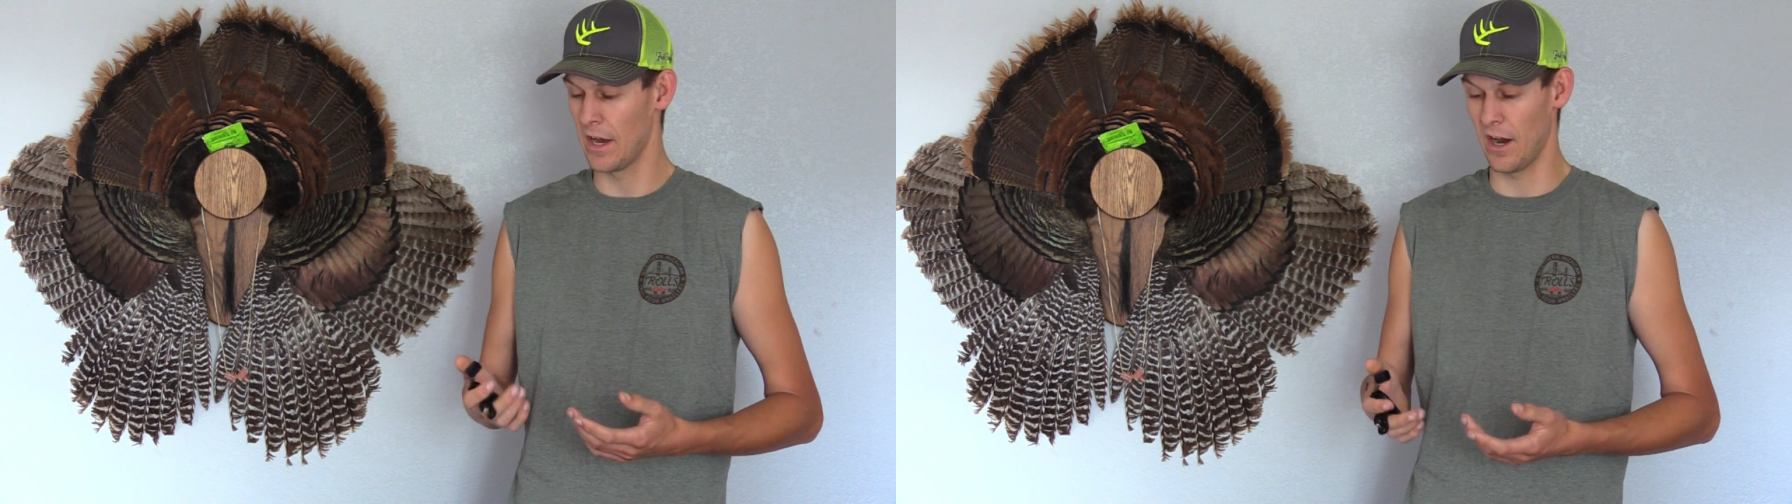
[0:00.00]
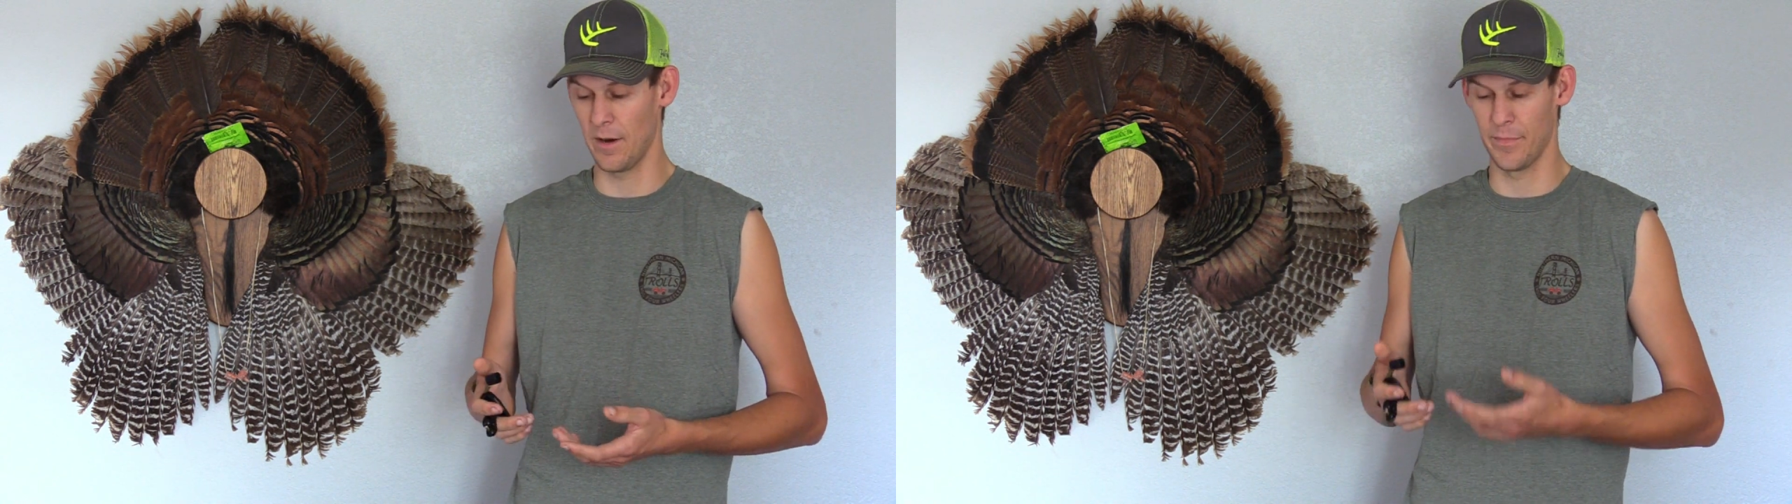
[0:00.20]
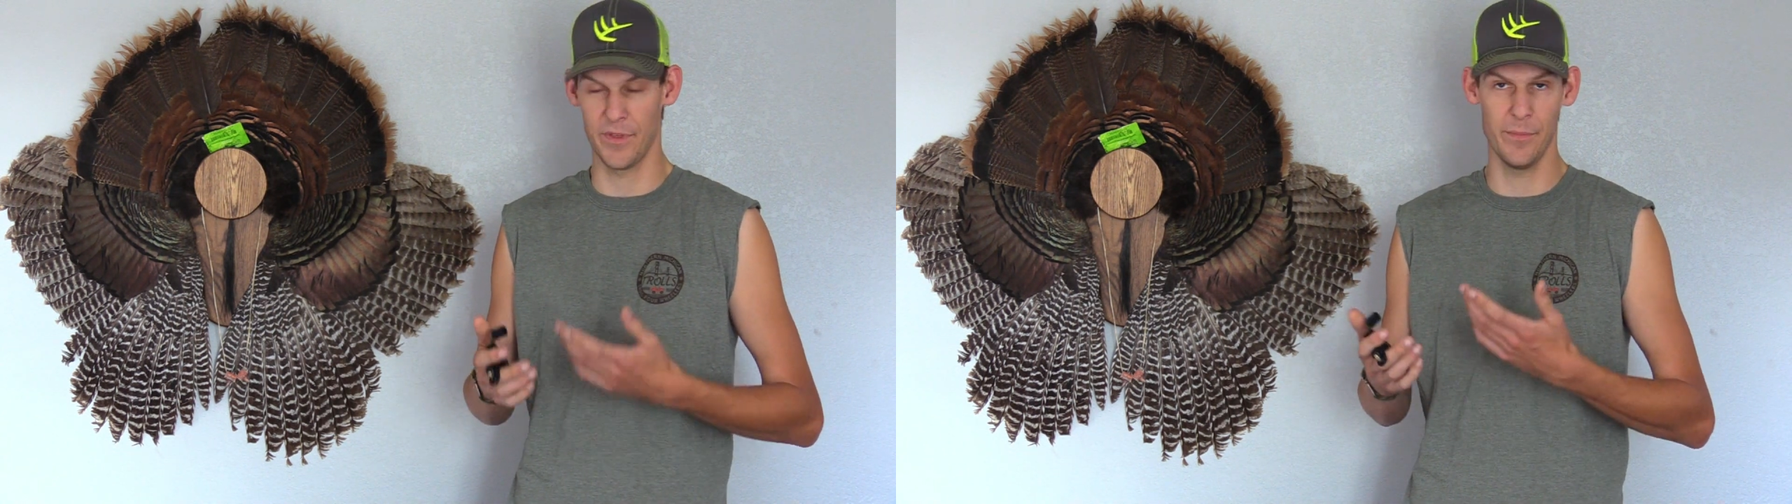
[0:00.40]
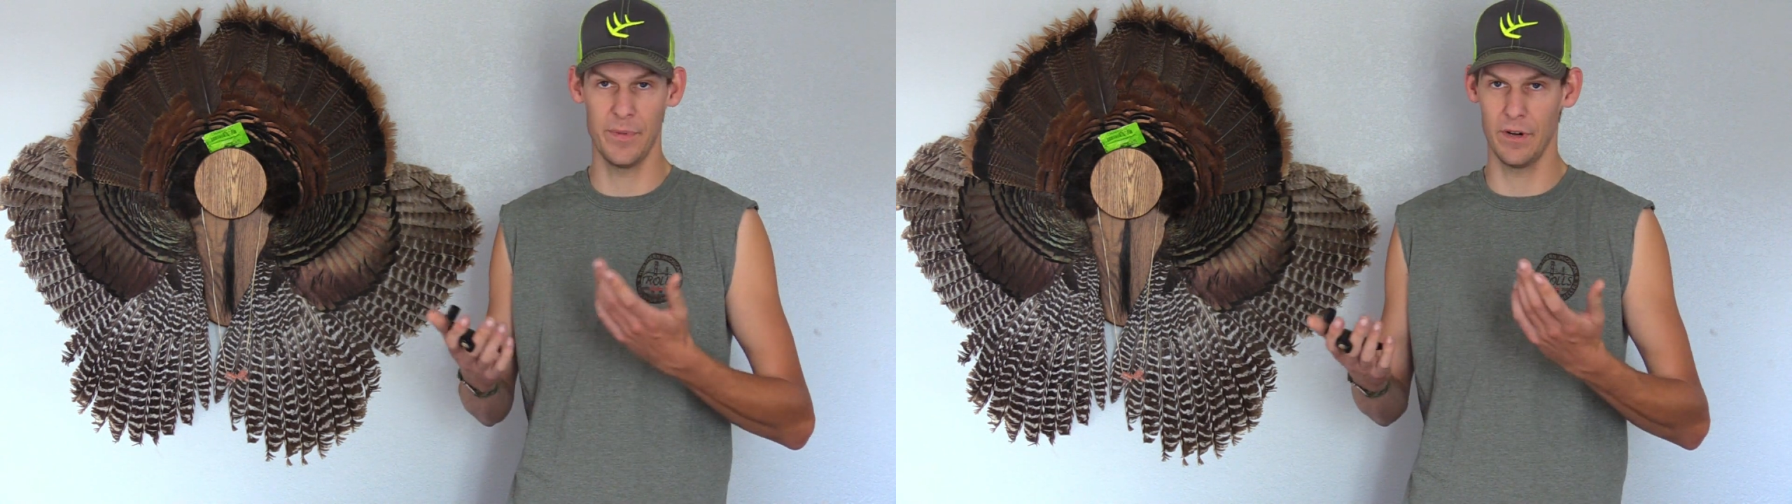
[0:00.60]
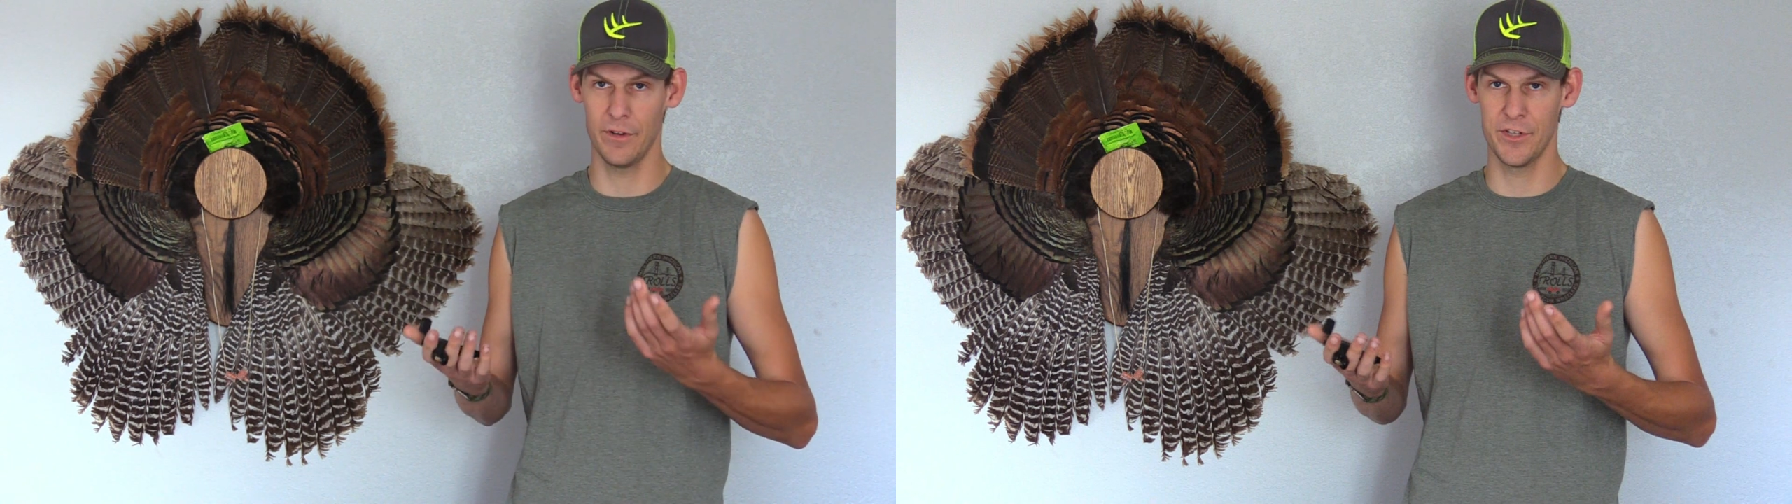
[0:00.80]
Thumb
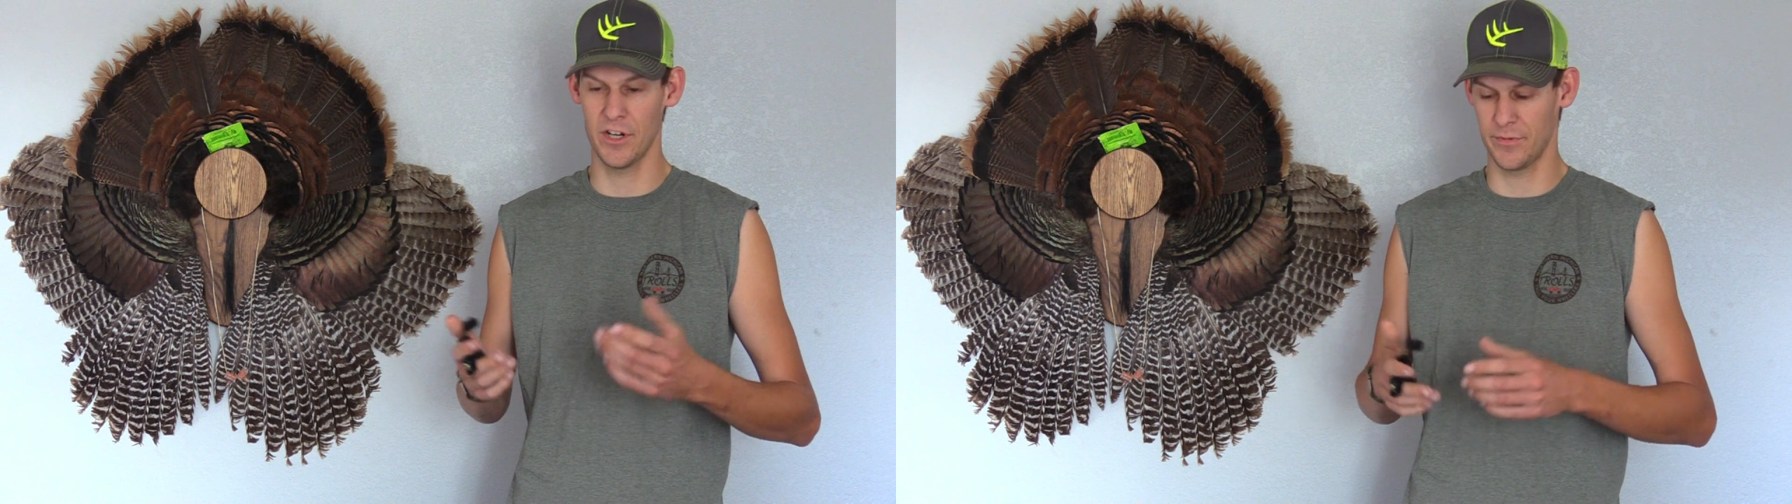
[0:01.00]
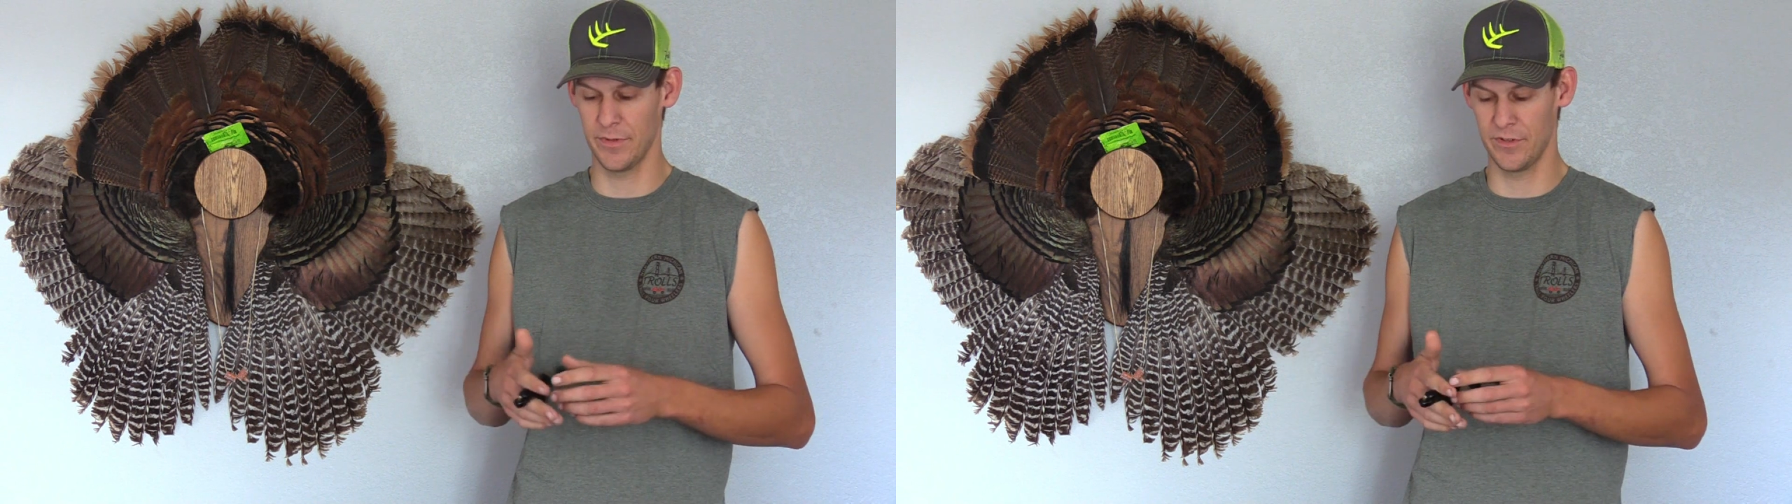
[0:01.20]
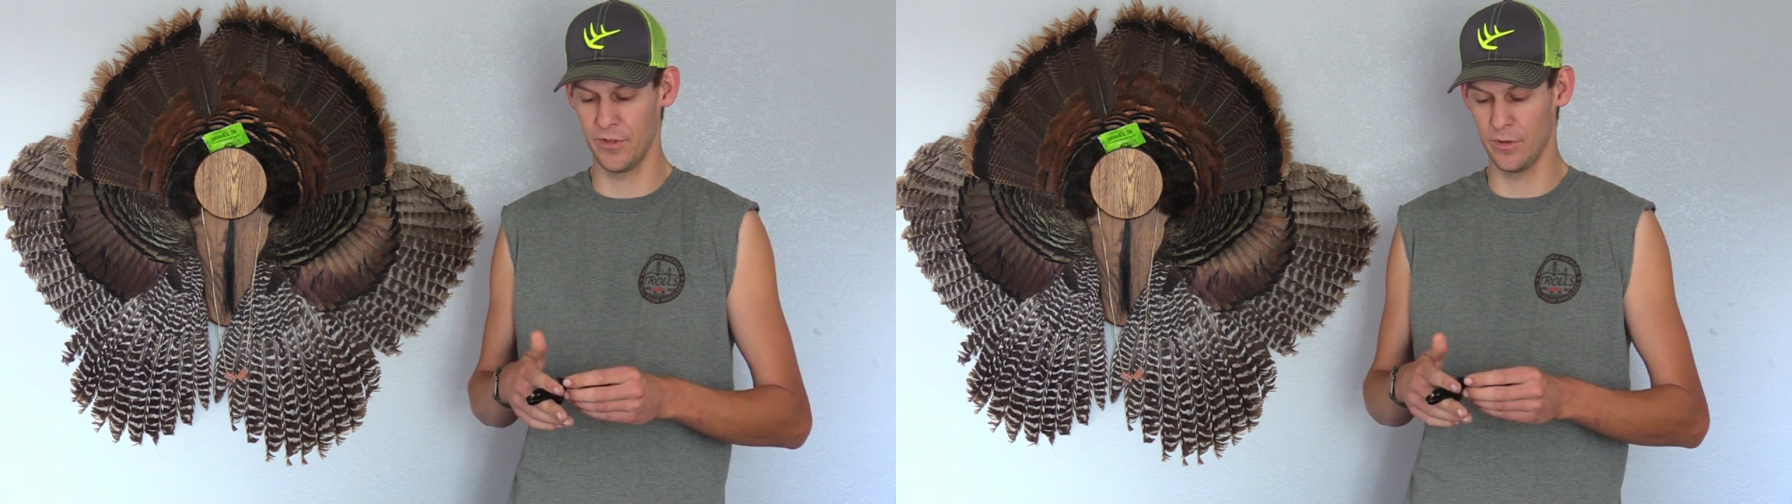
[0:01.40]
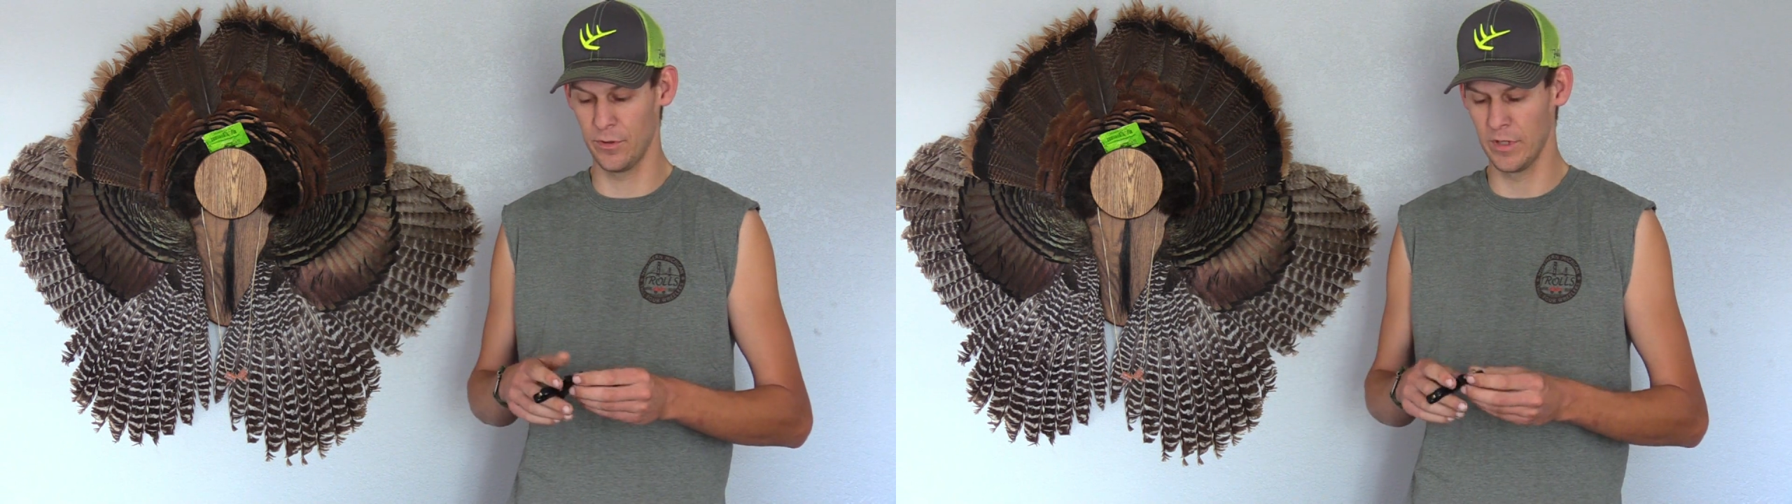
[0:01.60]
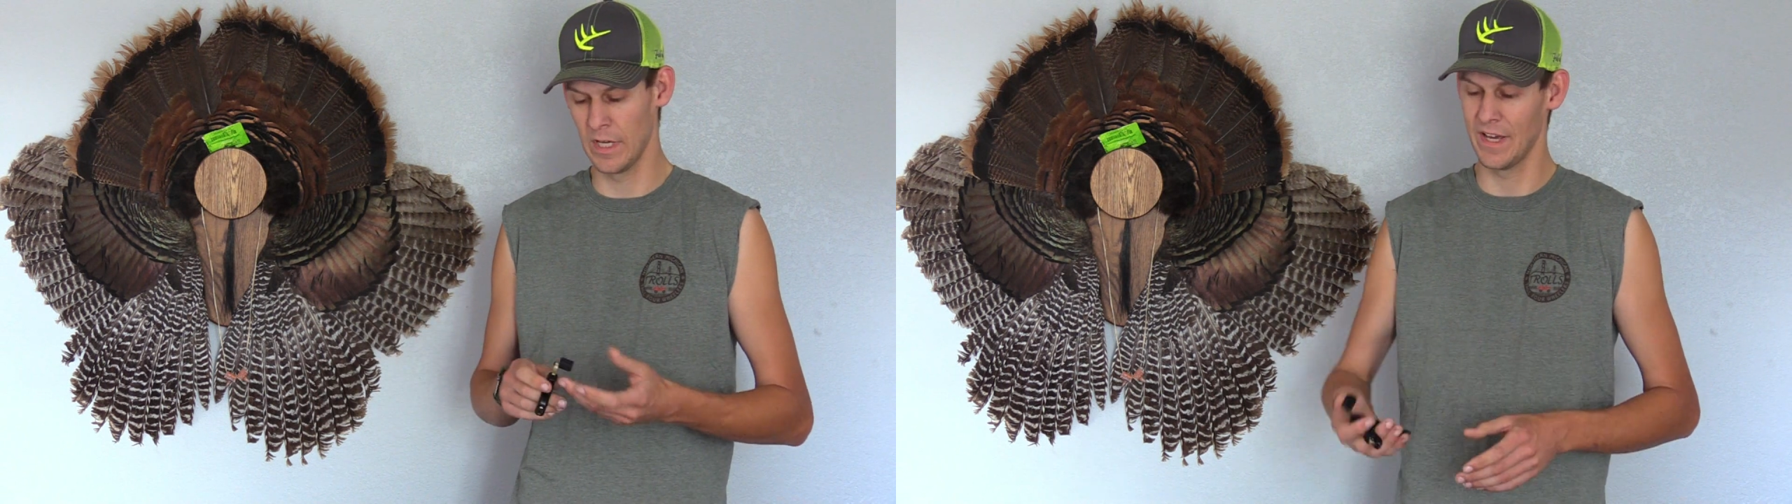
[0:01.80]
barrel adjustment too.